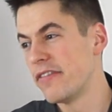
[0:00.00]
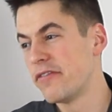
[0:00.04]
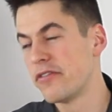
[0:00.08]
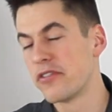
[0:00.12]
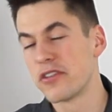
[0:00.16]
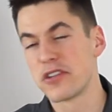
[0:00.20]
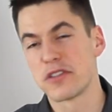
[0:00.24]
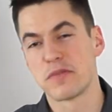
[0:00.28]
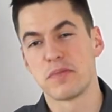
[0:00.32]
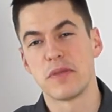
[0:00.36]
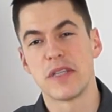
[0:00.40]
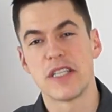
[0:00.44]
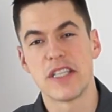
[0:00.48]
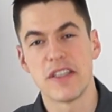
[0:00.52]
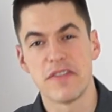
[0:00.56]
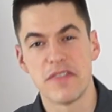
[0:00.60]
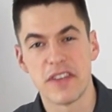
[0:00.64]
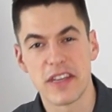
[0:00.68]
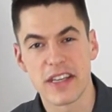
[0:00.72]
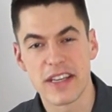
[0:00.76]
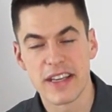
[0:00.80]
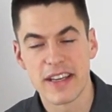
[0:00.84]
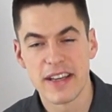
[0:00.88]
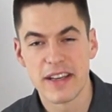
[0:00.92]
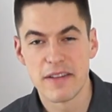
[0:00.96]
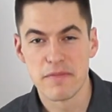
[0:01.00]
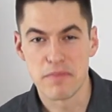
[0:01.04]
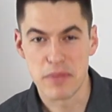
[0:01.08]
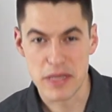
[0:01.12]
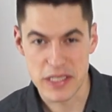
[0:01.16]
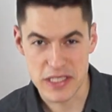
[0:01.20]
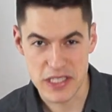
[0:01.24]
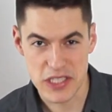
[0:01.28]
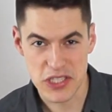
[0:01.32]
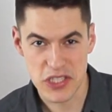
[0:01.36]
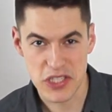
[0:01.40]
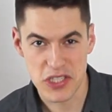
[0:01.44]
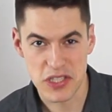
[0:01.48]
for a specific
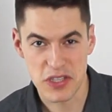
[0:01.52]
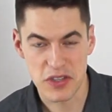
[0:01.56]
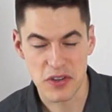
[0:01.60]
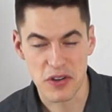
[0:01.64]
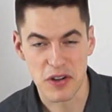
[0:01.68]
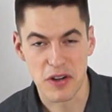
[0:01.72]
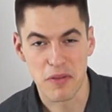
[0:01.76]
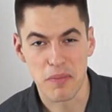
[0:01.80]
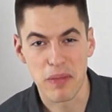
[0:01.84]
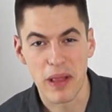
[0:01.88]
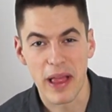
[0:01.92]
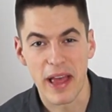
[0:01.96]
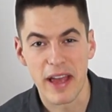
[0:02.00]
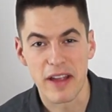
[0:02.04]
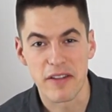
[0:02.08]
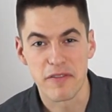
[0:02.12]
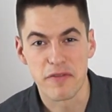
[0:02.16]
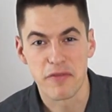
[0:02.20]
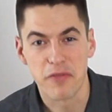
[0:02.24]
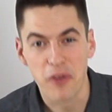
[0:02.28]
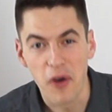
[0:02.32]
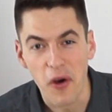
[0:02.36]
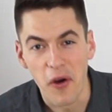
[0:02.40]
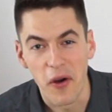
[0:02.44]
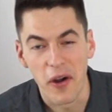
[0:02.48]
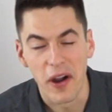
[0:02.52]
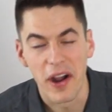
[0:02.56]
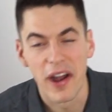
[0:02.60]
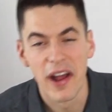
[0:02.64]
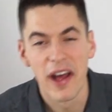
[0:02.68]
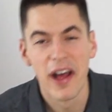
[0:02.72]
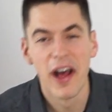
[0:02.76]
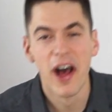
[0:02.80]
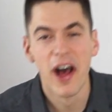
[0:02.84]
position you're applying for.